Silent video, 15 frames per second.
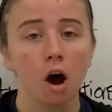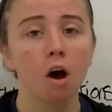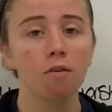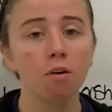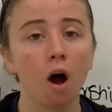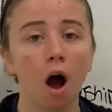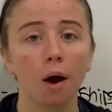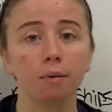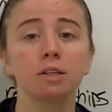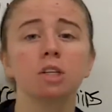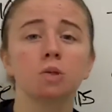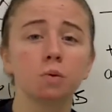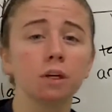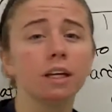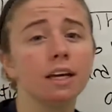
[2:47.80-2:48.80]
Overall, it was
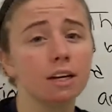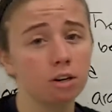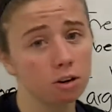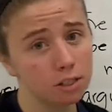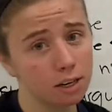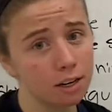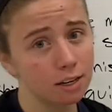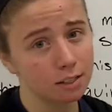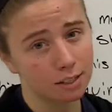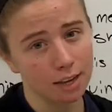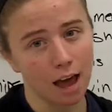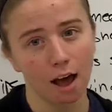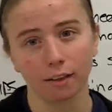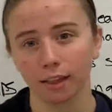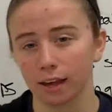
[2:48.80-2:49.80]
just really interesting to
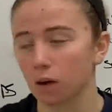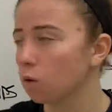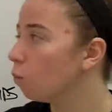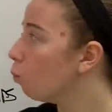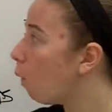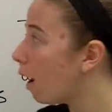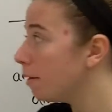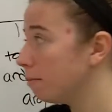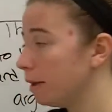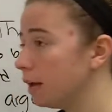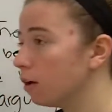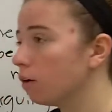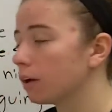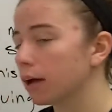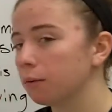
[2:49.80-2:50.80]
see how one
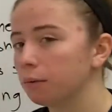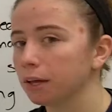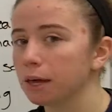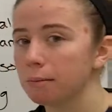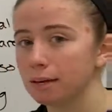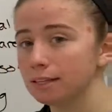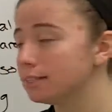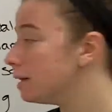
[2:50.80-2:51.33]
meal can really be